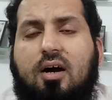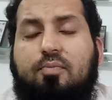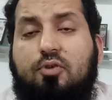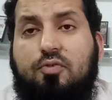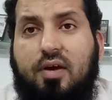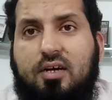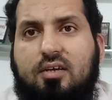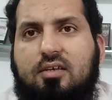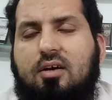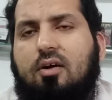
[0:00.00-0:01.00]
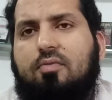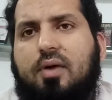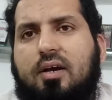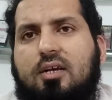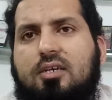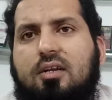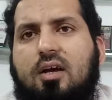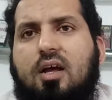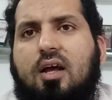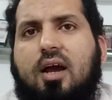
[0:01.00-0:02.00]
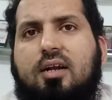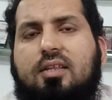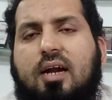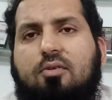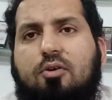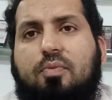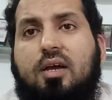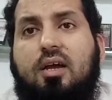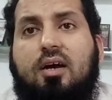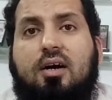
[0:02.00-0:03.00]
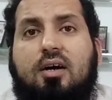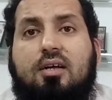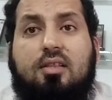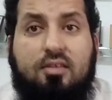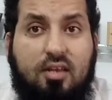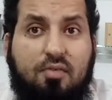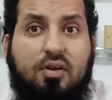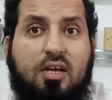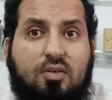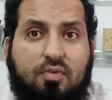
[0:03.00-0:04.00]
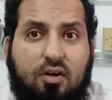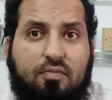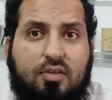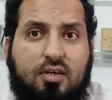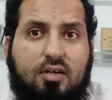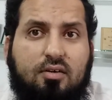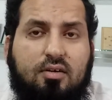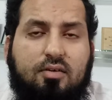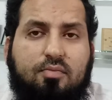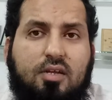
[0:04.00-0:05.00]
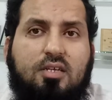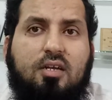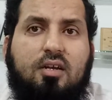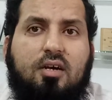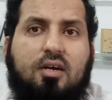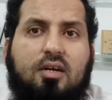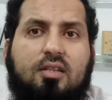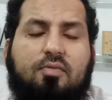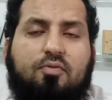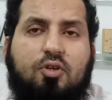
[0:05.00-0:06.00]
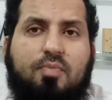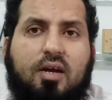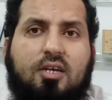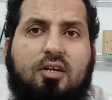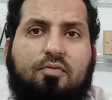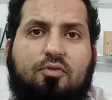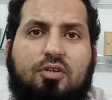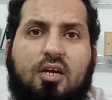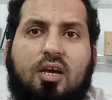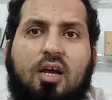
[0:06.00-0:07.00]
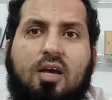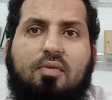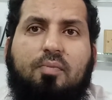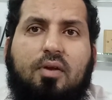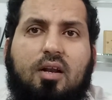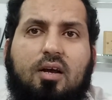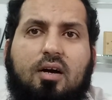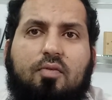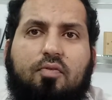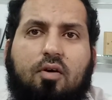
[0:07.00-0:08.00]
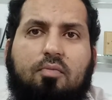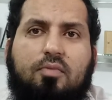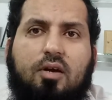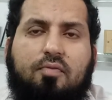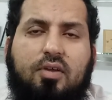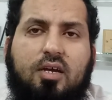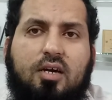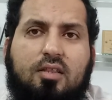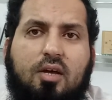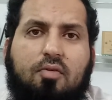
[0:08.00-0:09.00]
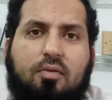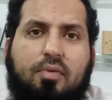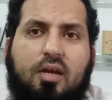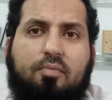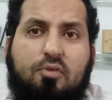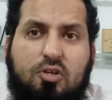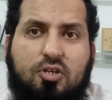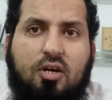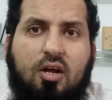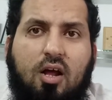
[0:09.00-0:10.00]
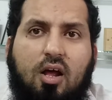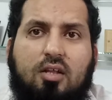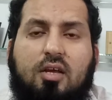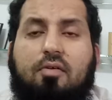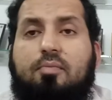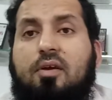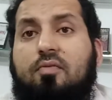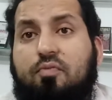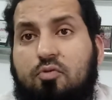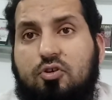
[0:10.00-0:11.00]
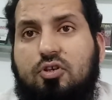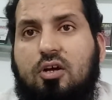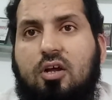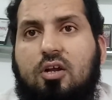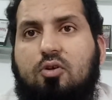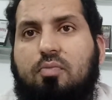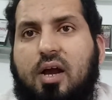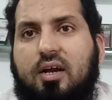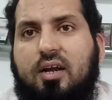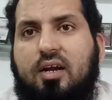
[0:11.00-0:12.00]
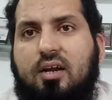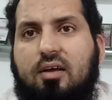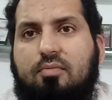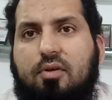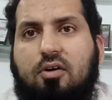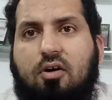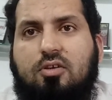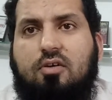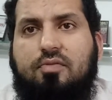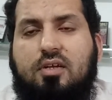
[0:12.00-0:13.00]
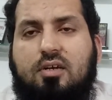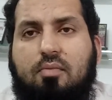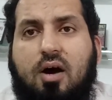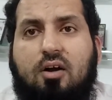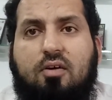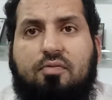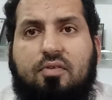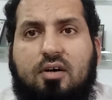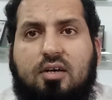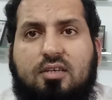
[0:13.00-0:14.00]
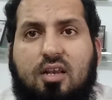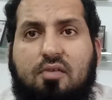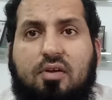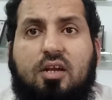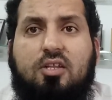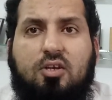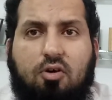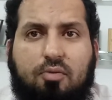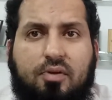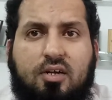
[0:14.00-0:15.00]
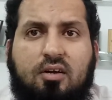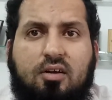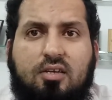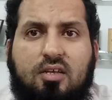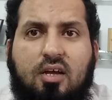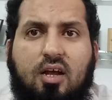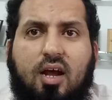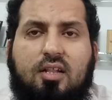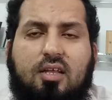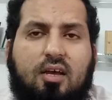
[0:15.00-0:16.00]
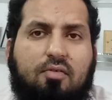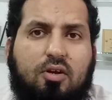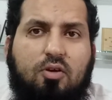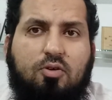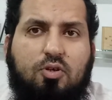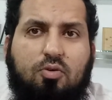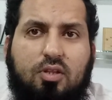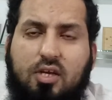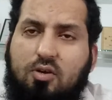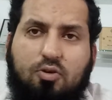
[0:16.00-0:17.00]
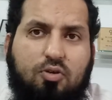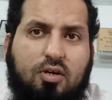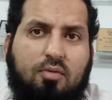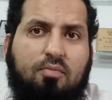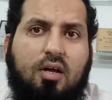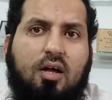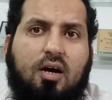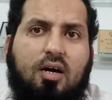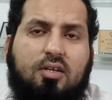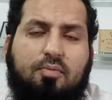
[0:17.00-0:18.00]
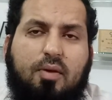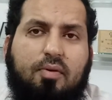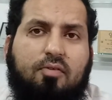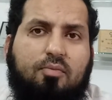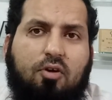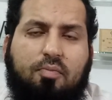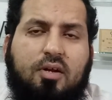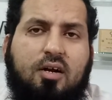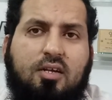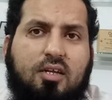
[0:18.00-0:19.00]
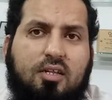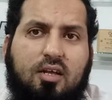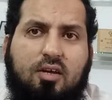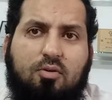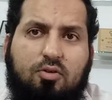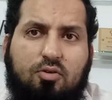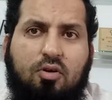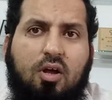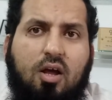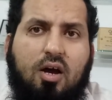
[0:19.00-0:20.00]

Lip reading: push factors of migration, and that could be slavery is one of the reason in the forced migration. If you see people from Africa, they were being pushed, they were being forced to migrate because of the demand of slavery in the European countries, and they used to come. The people from European countries, that they used to